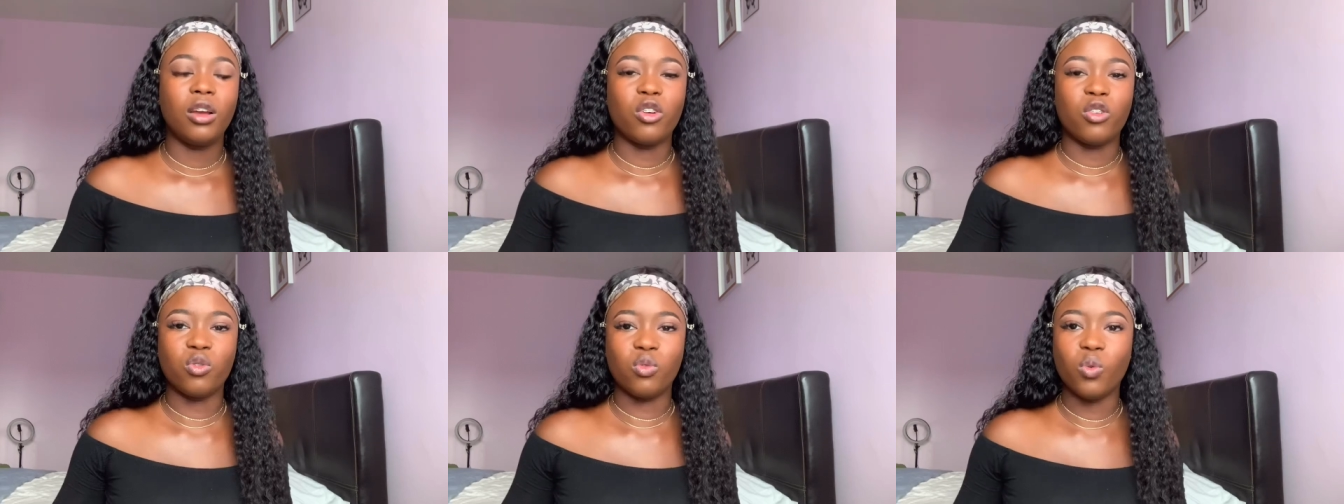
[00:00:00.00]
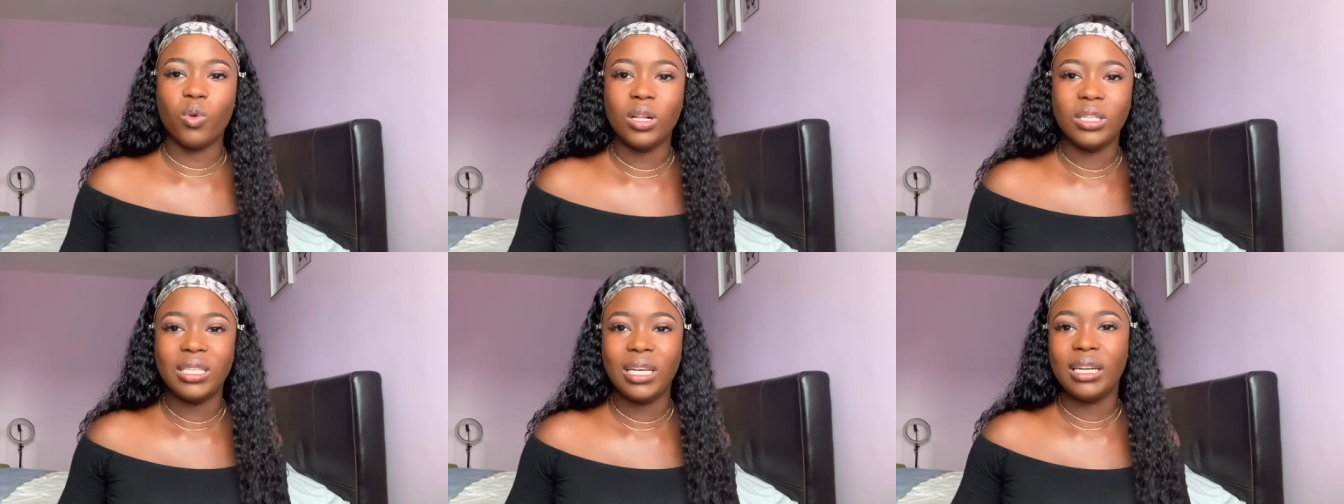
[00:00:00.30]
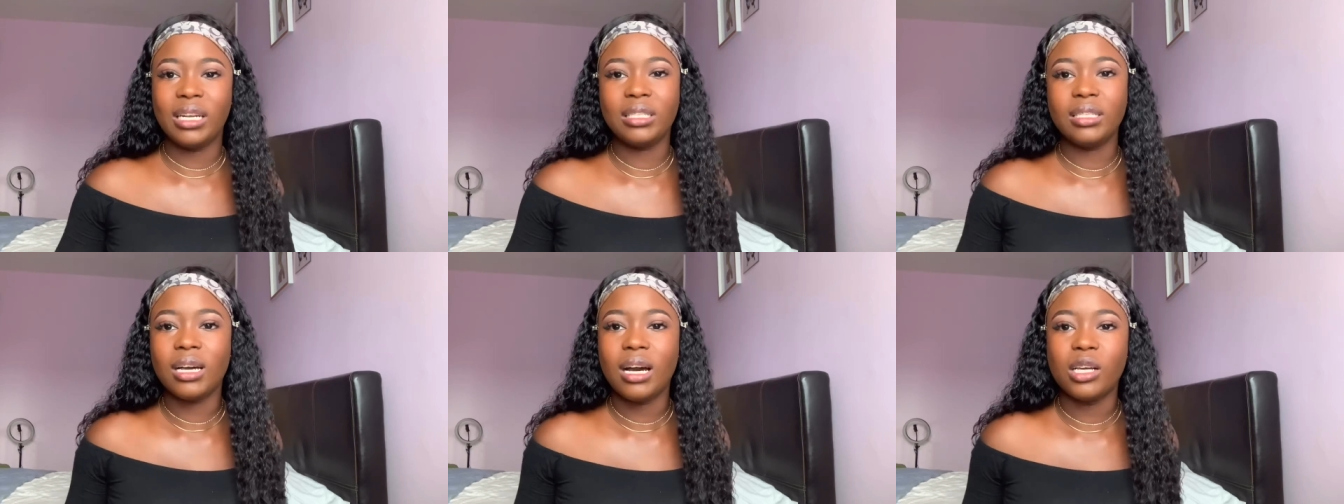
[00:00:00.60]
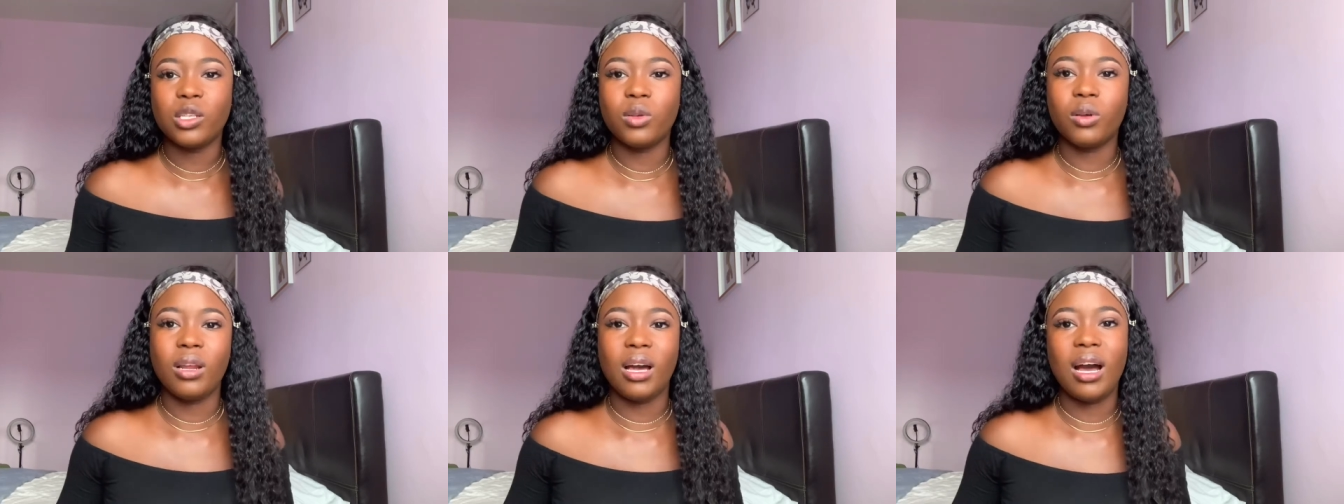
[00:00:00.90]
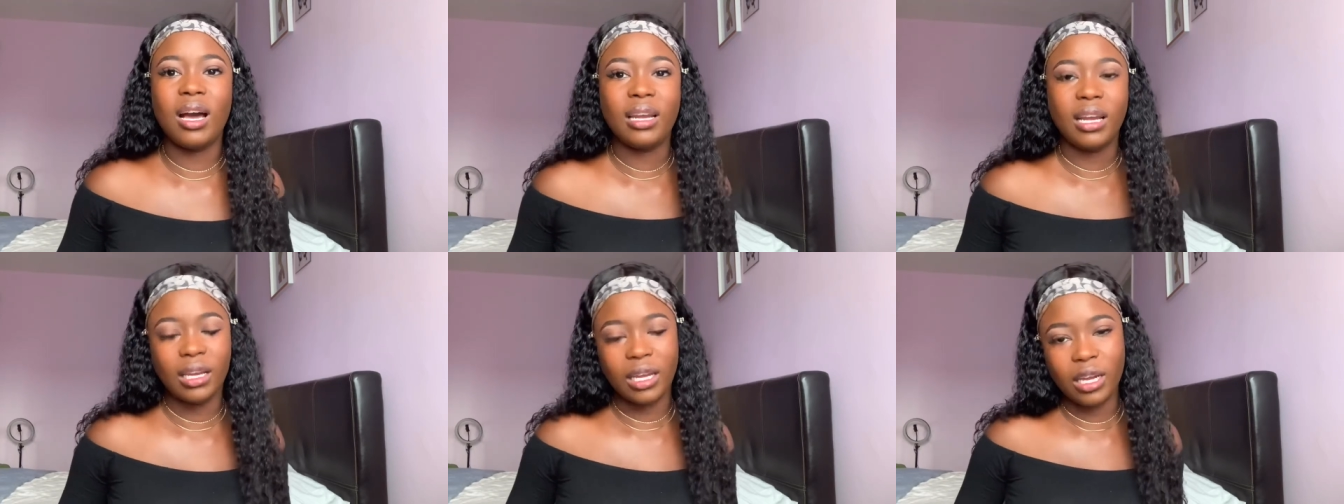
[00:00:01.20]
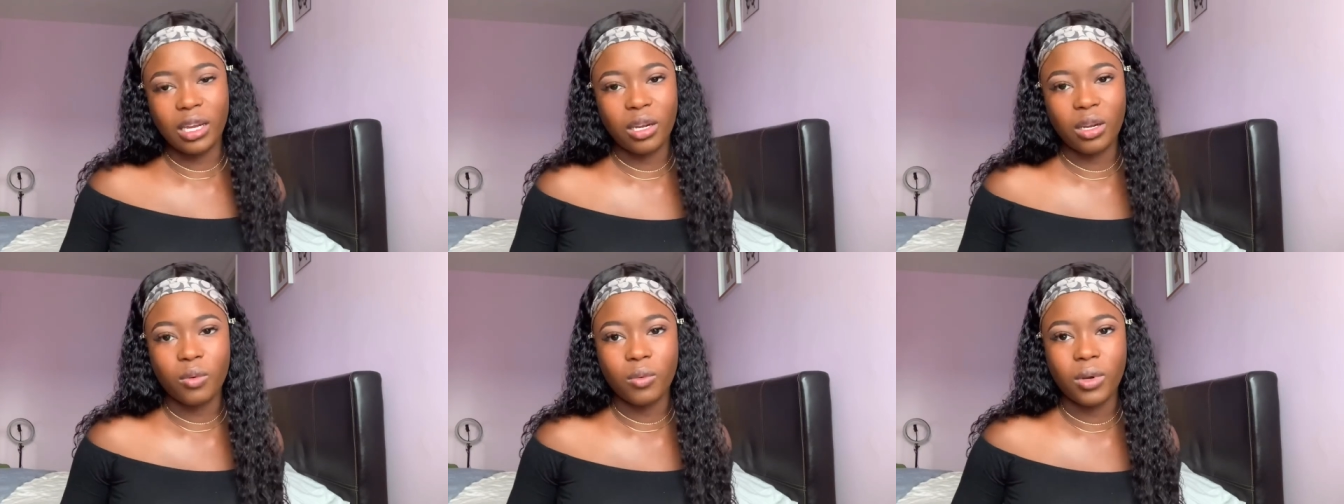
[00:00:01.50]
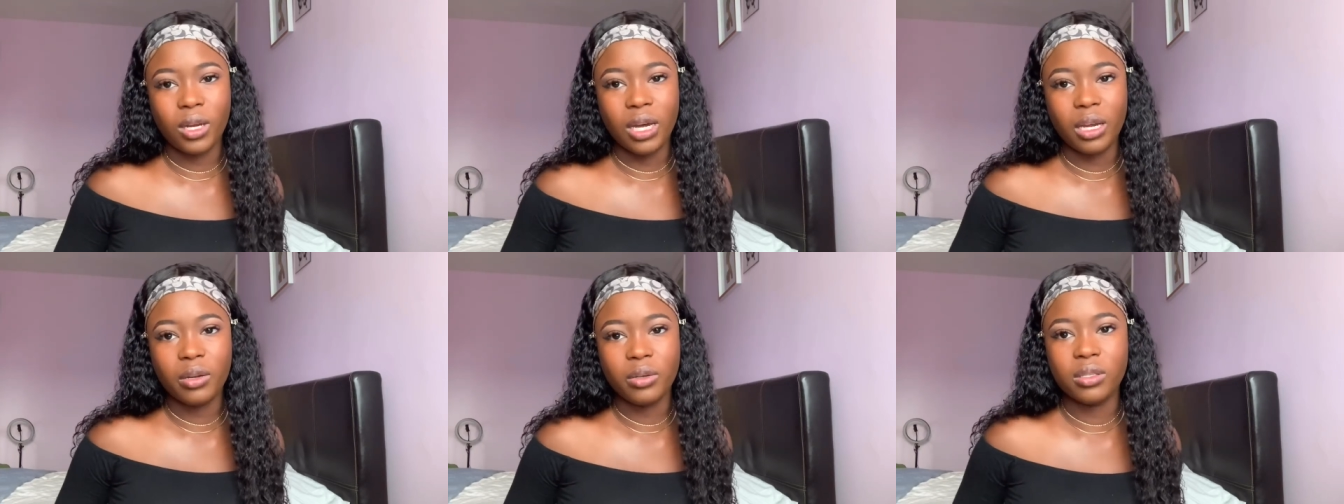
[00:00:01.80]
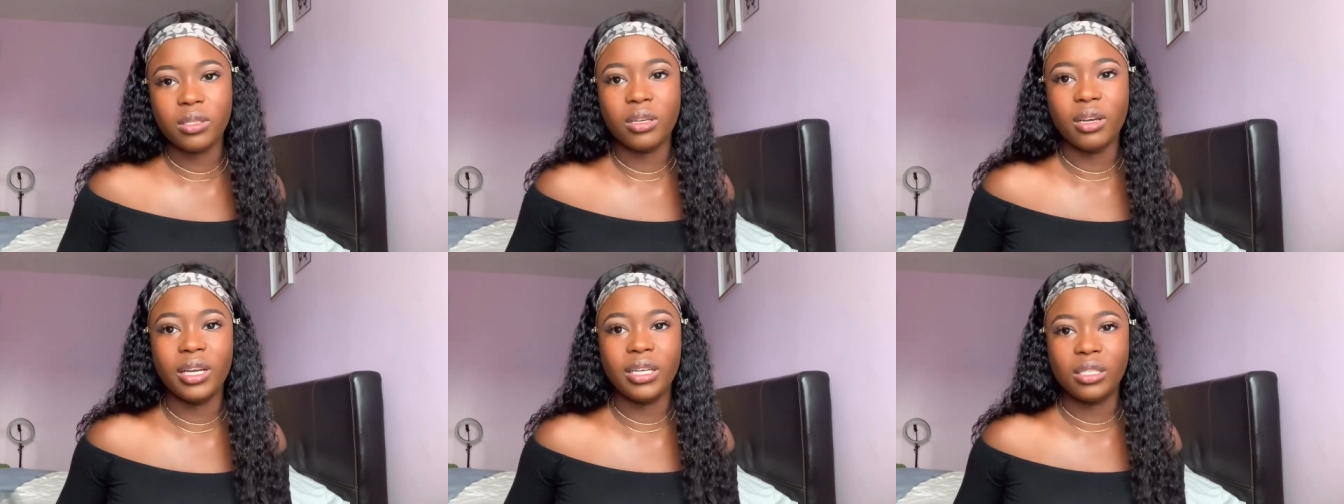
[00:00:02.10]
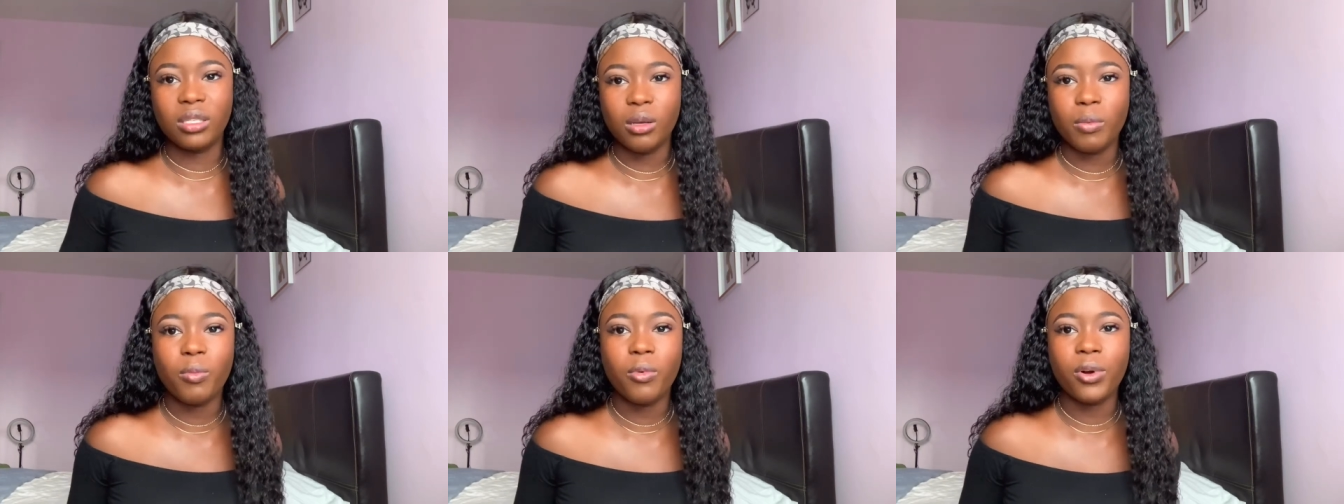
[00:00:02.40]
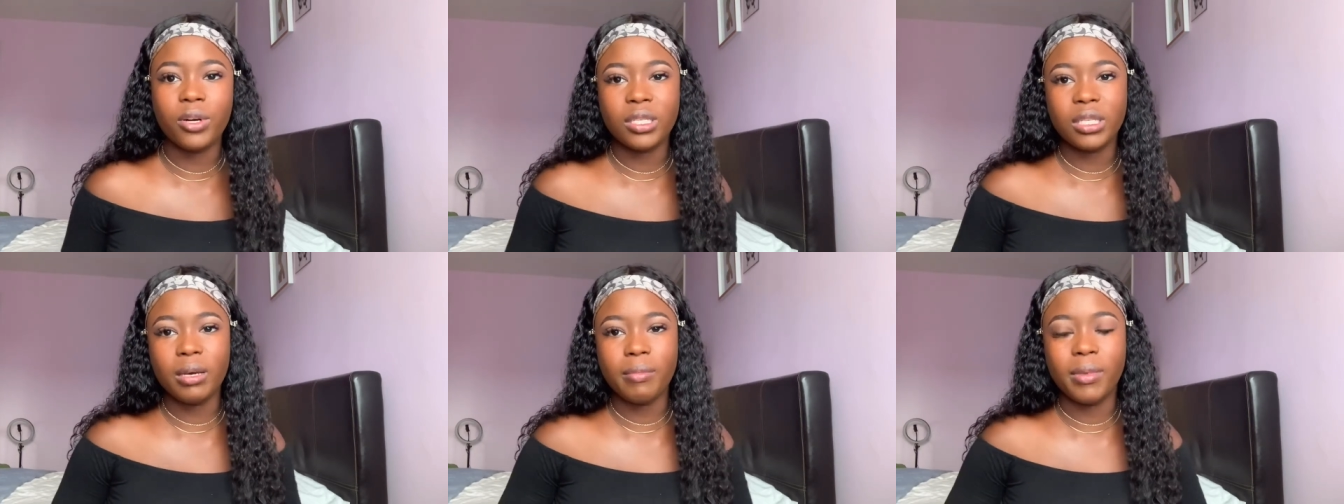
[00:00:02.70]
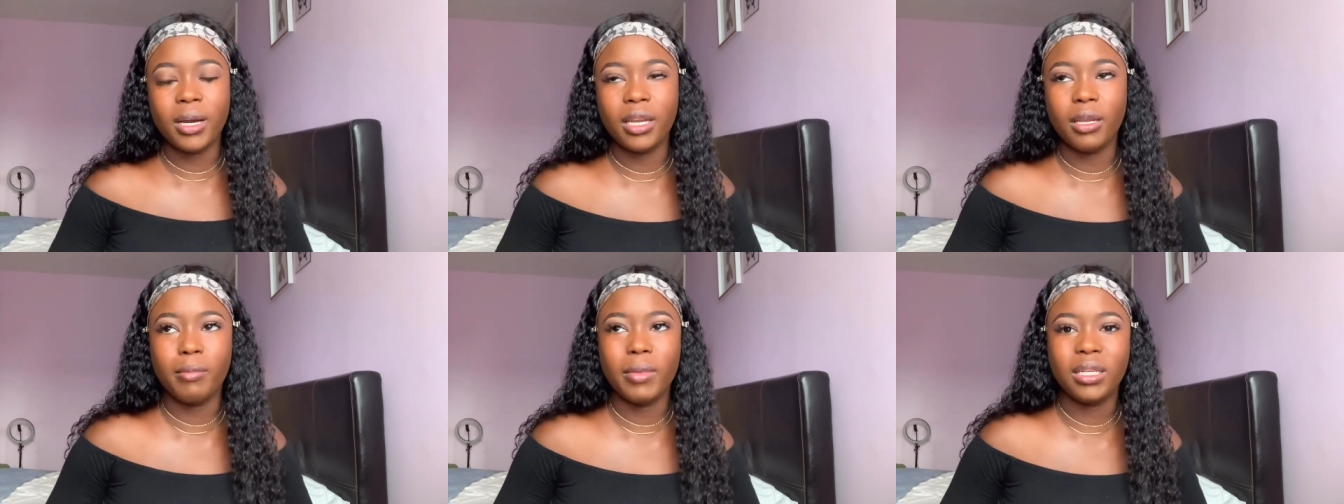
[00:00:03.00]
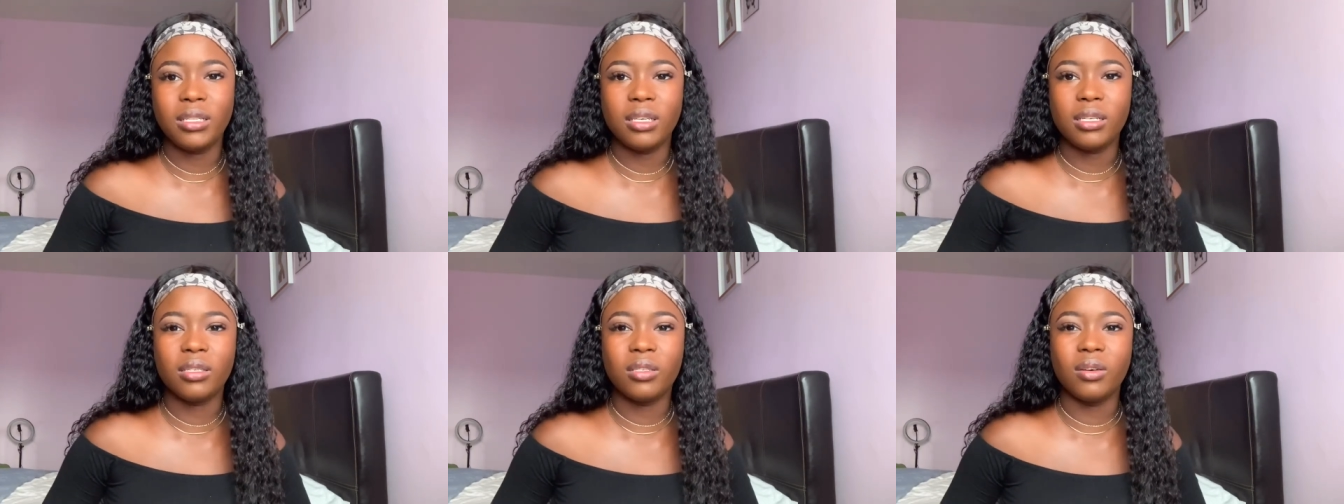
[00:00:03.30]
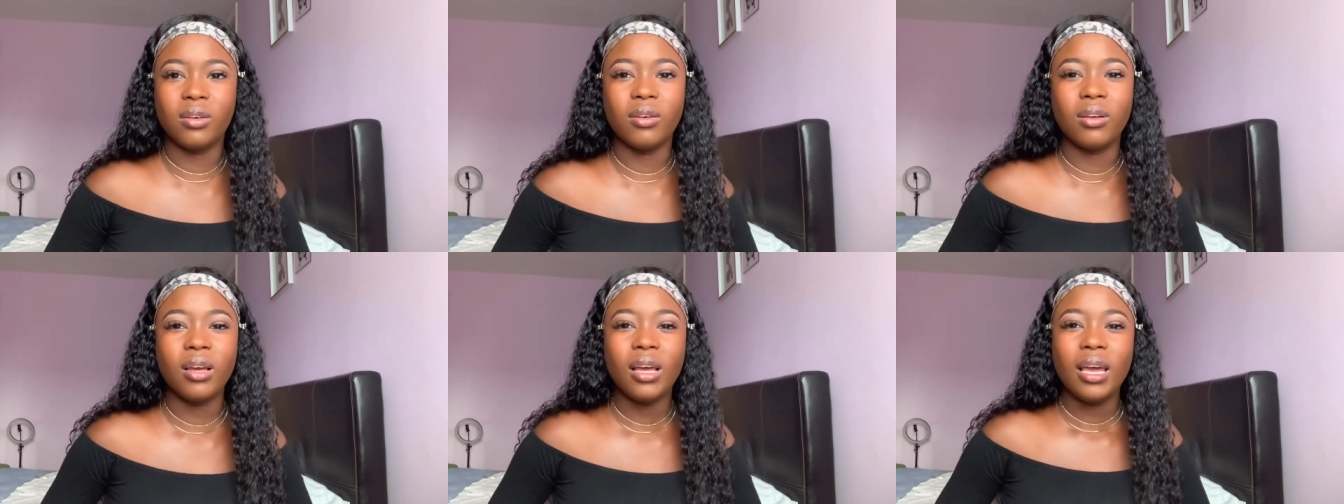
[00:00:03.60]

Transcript: roles and the tasks or the other kidney would have done, so it supports your body better. So